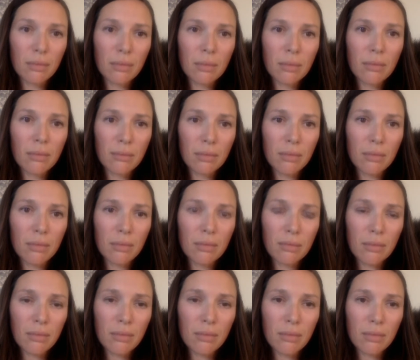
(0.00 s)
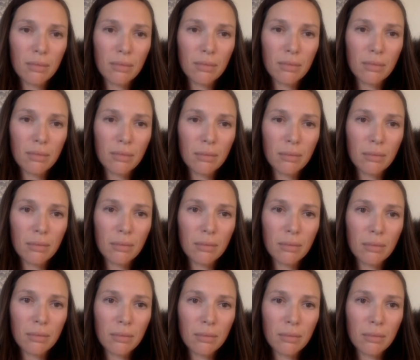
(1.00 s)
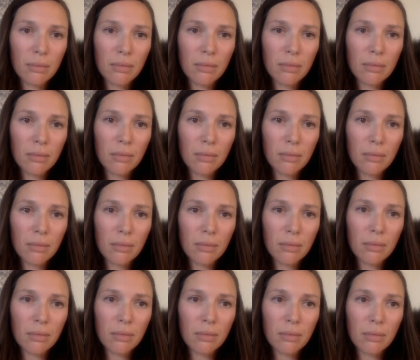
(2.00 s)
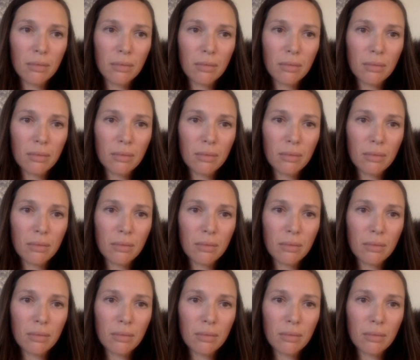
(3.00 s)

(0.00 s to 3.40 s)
This person isn't speaking.